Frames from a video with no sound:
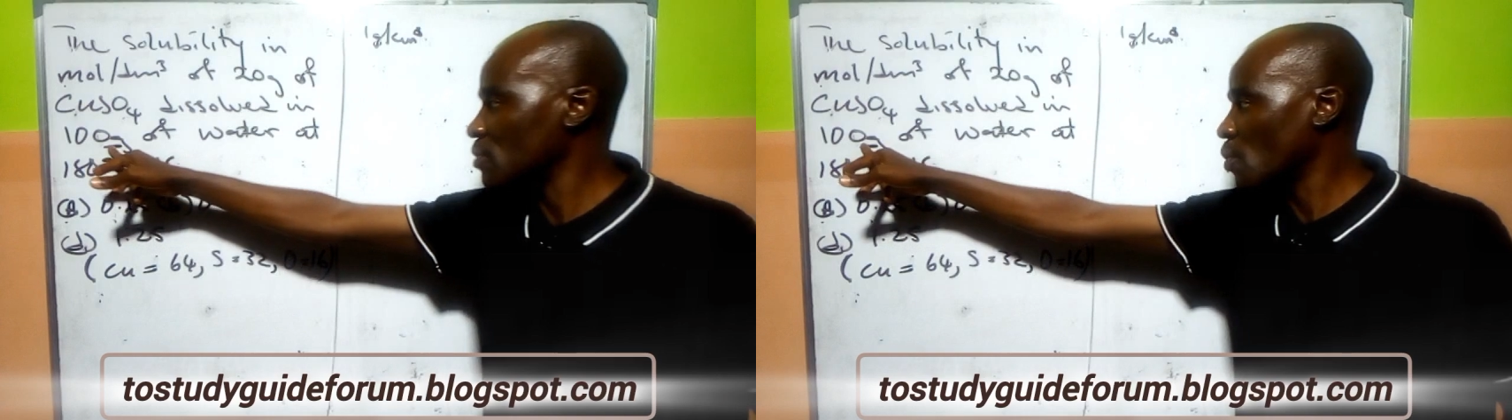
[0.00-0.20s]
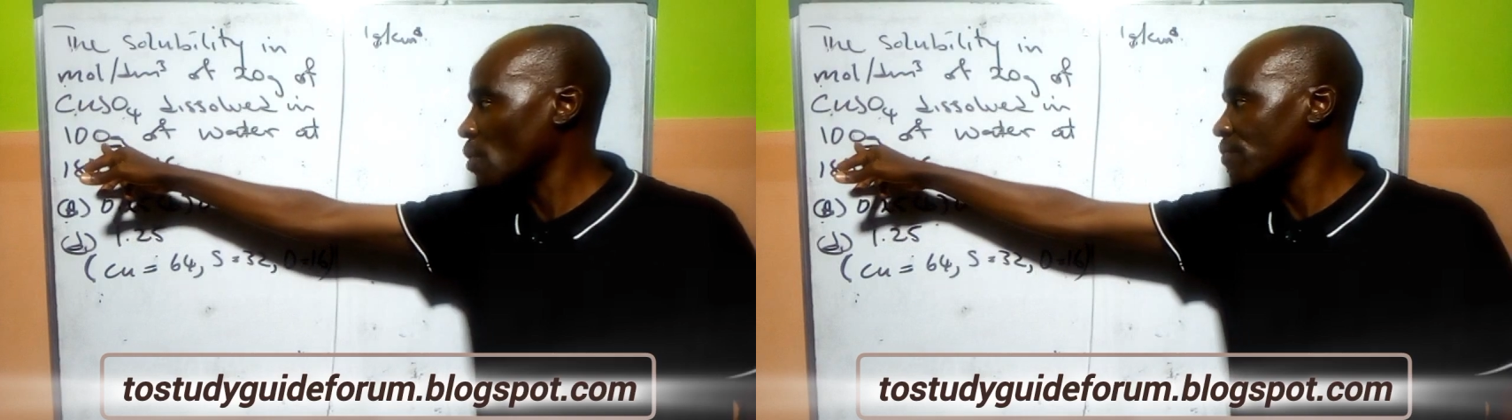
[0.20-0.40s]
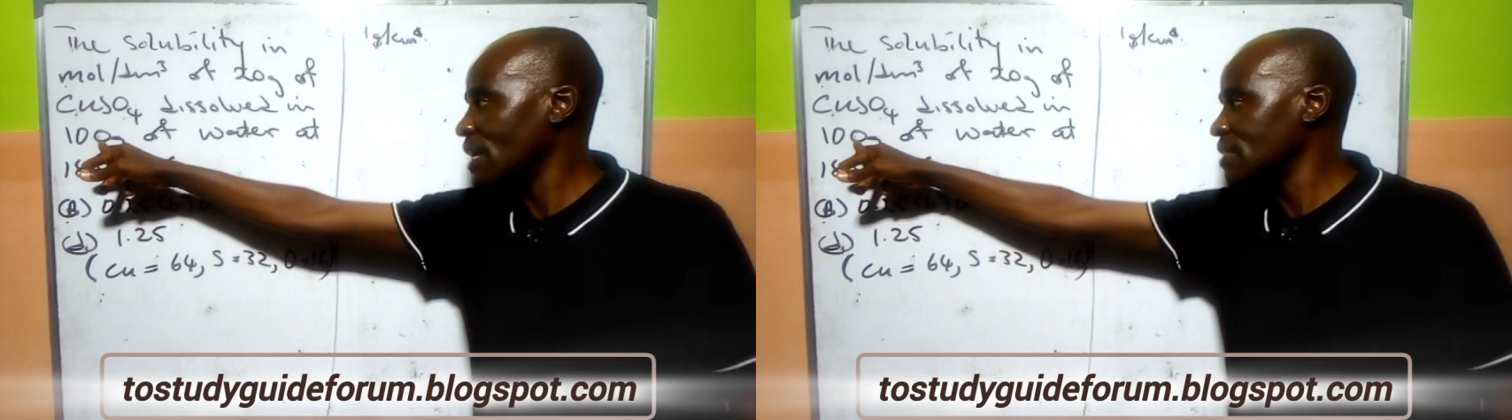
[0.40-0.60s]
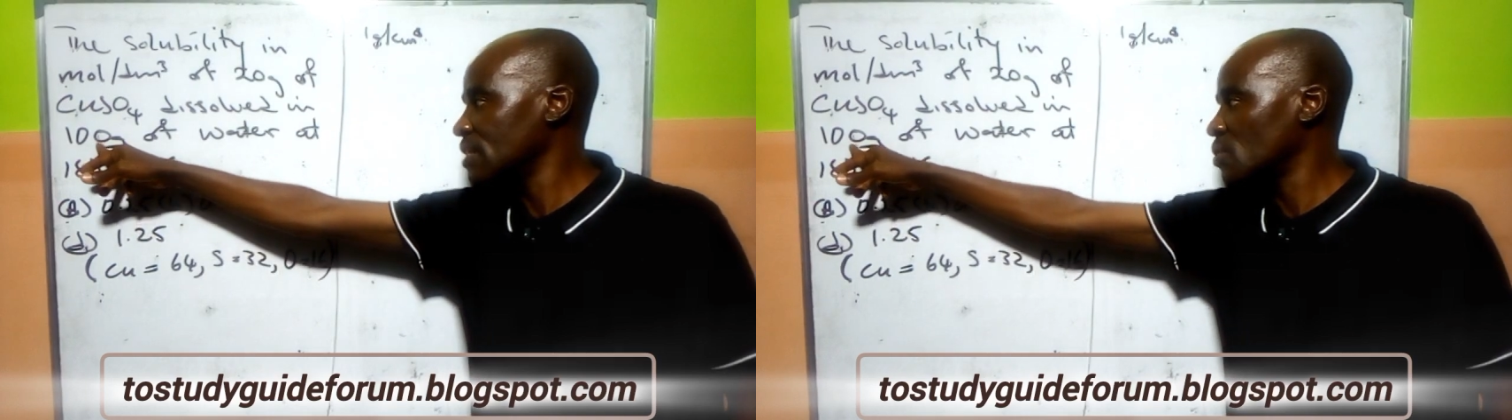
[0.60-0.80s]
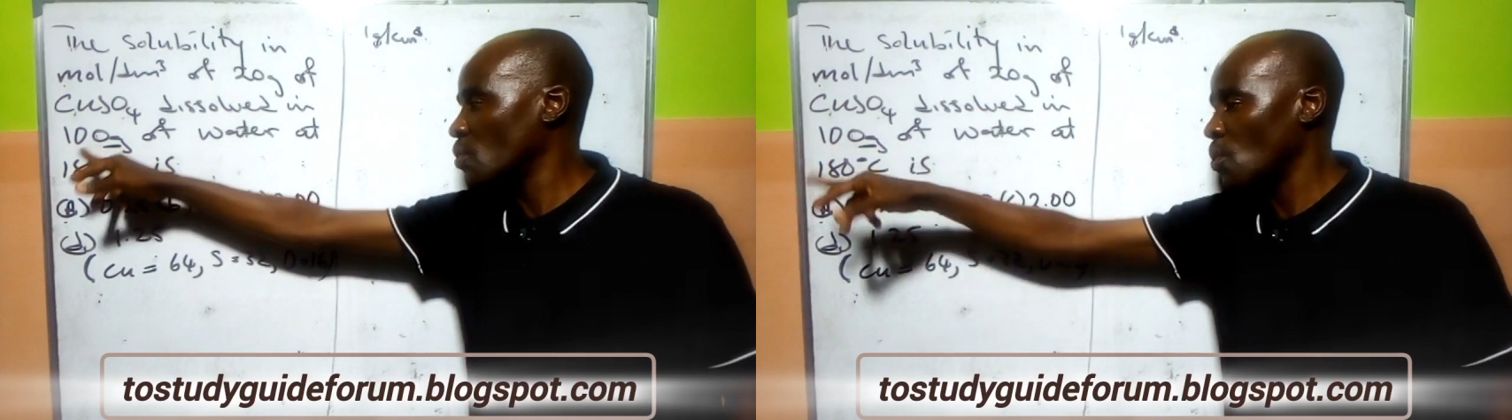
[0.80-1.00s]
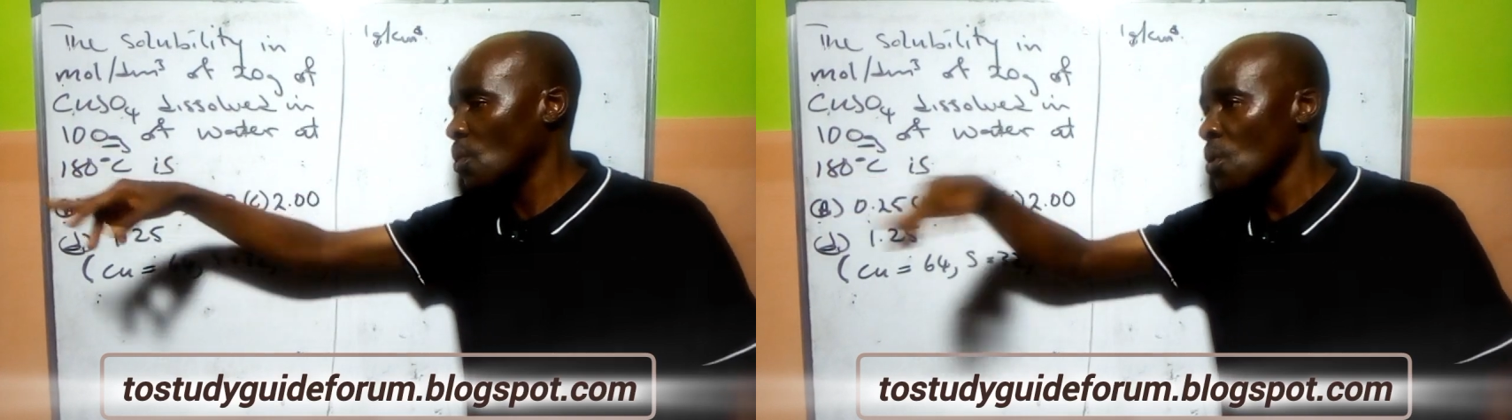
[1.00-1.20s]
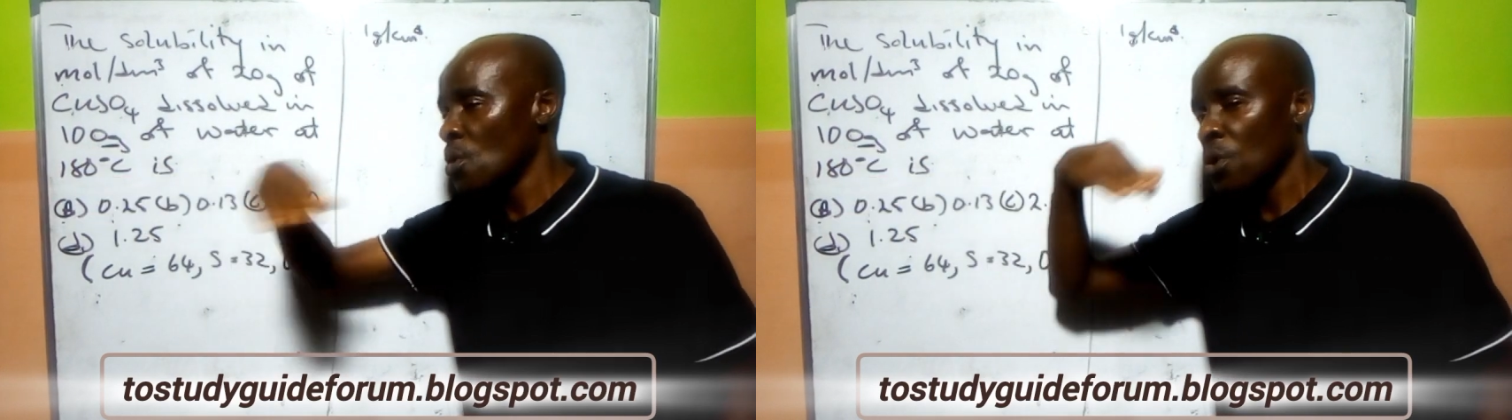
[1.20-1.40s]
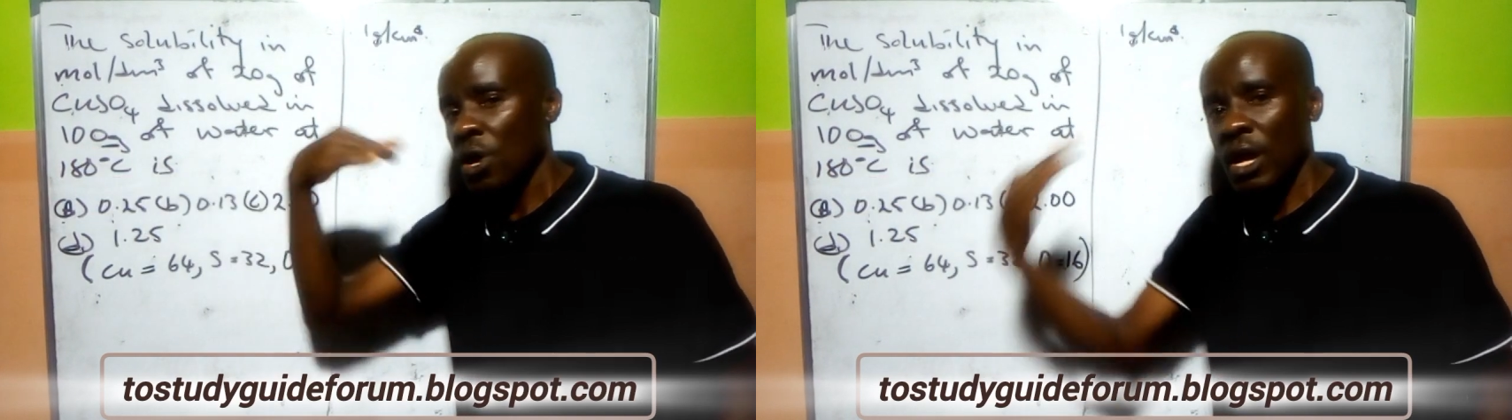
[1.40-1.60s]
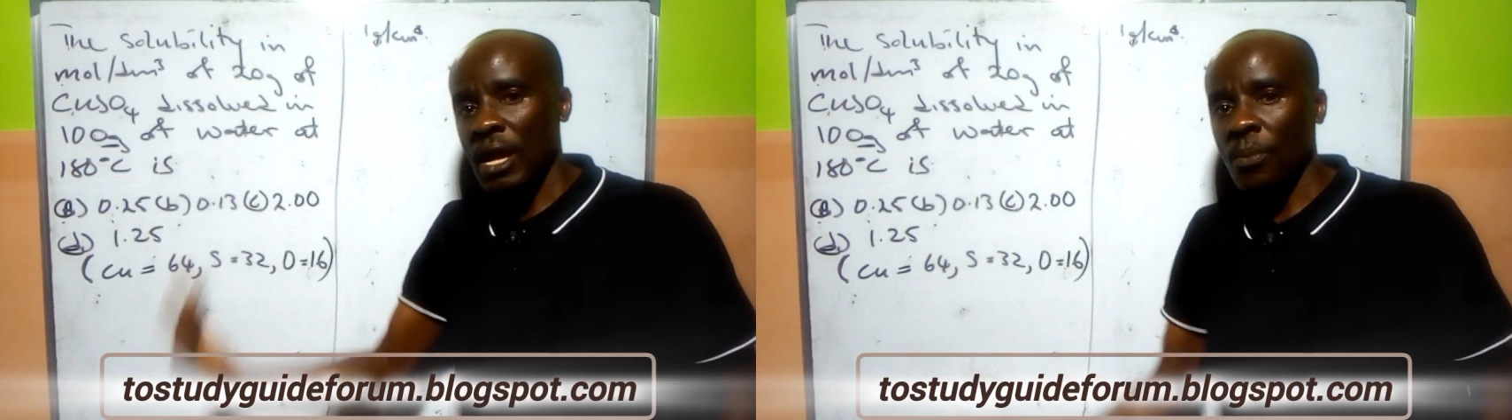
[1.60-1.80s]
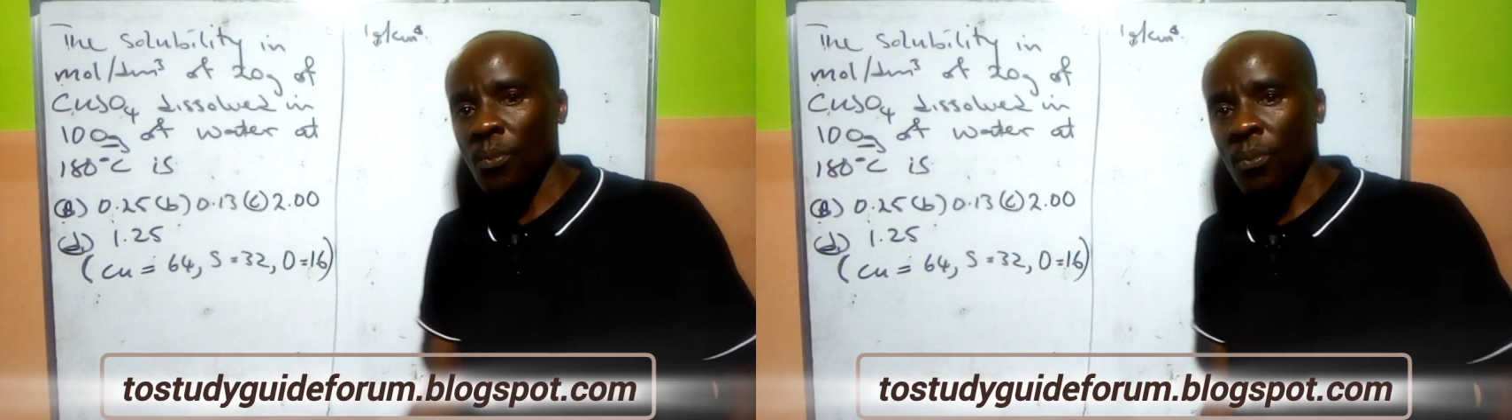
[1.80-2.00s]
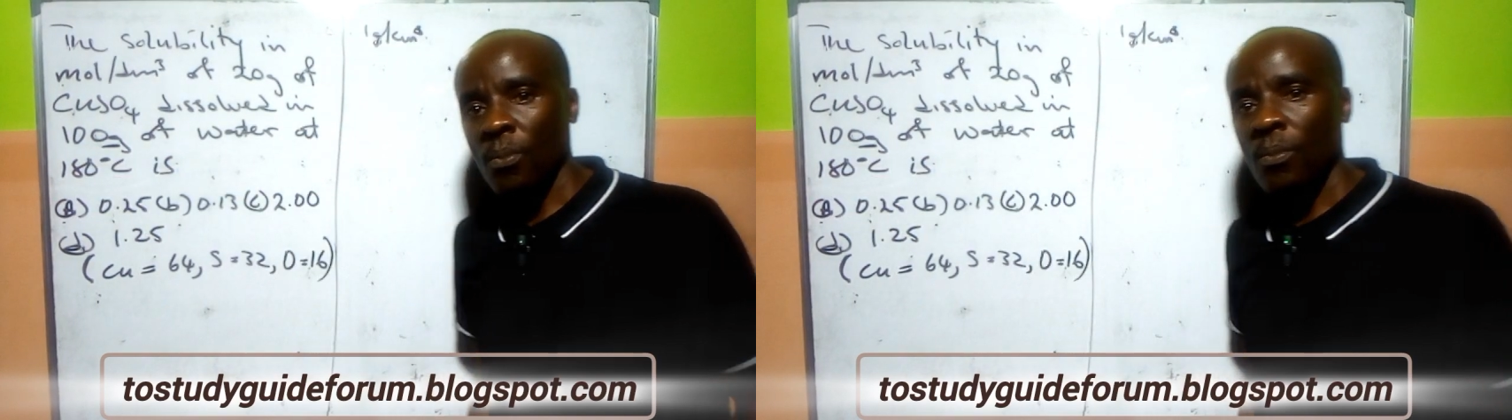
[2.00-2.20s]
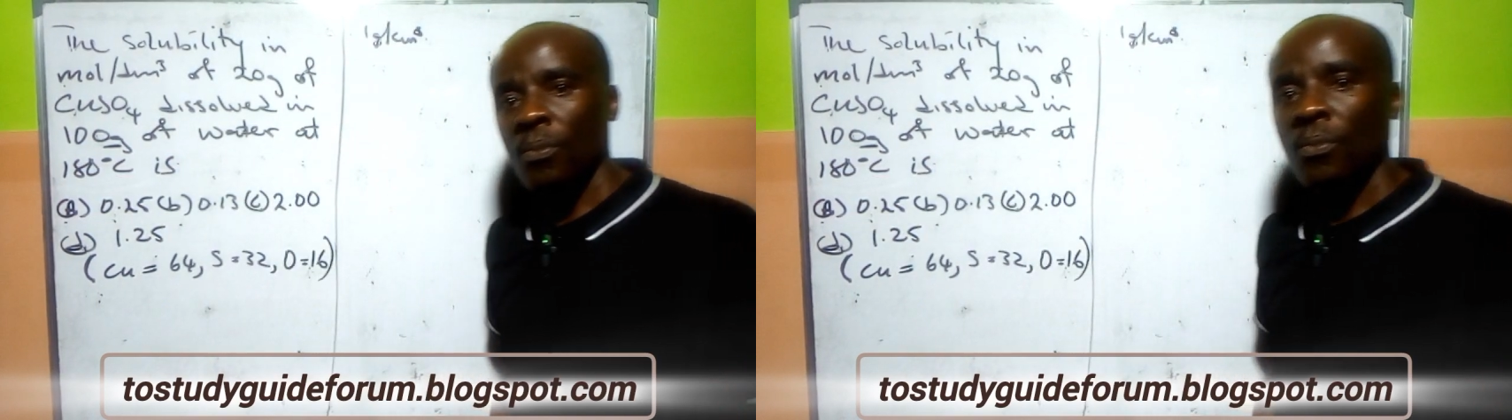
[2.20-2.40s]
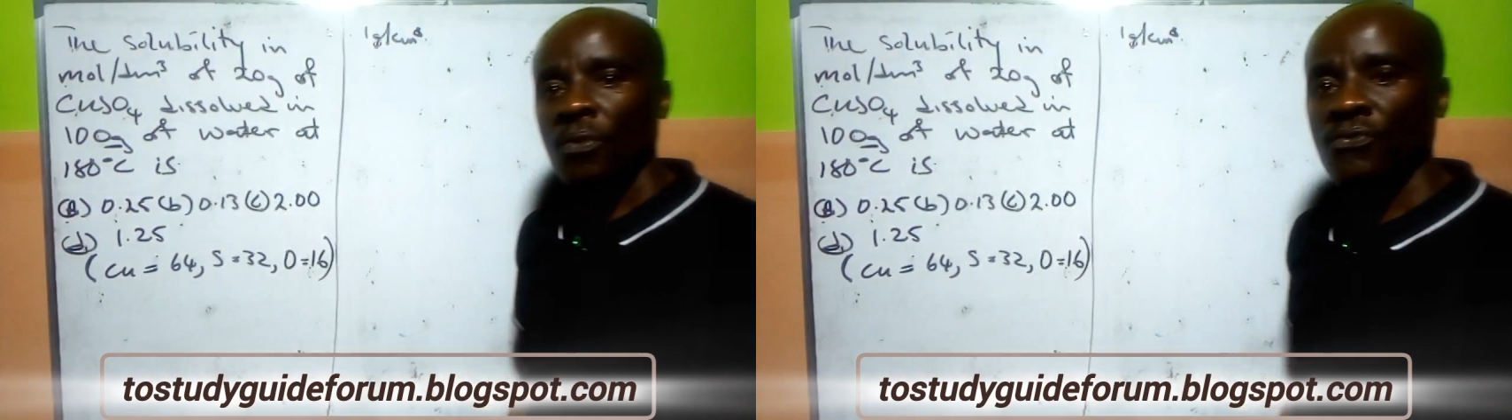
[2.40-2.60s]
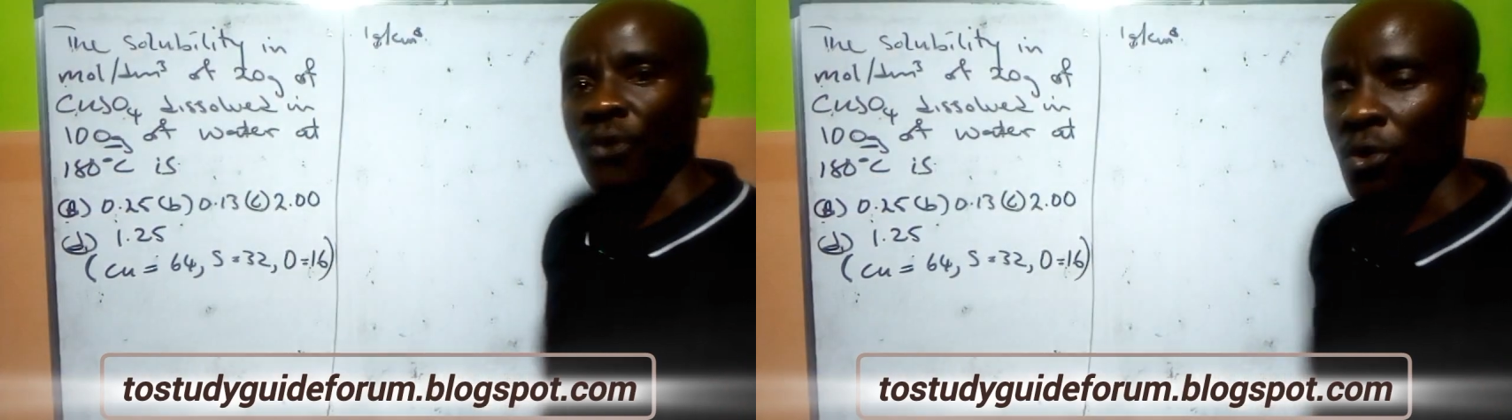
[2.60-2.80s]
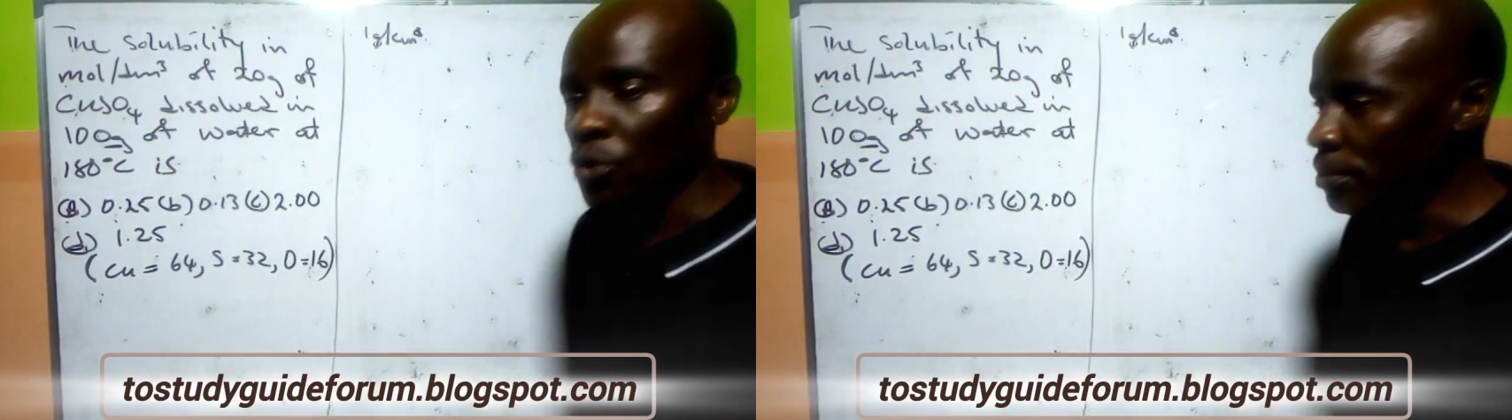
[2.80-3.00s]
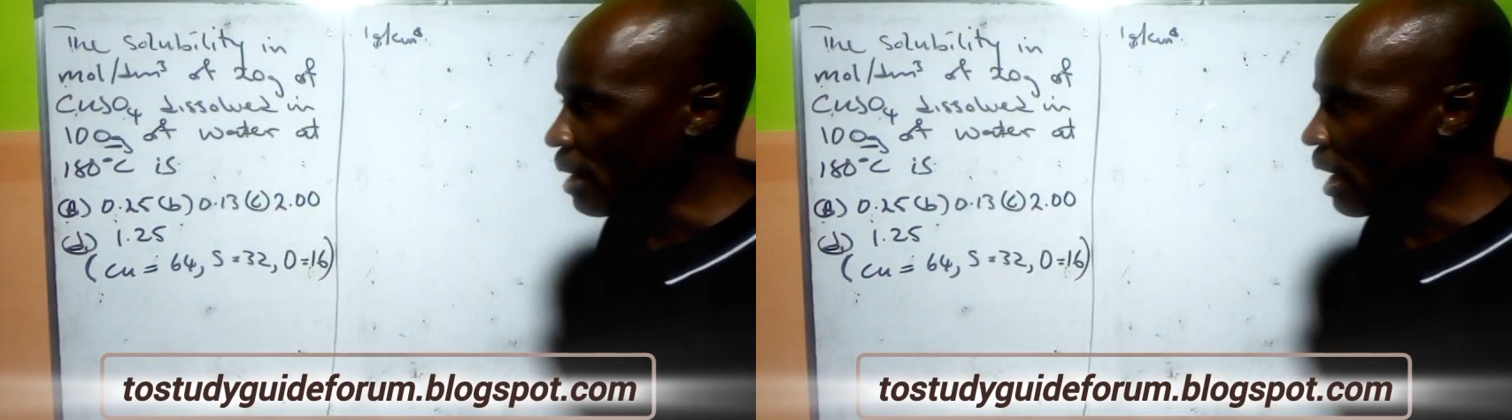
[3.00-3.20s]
are to convert this to volume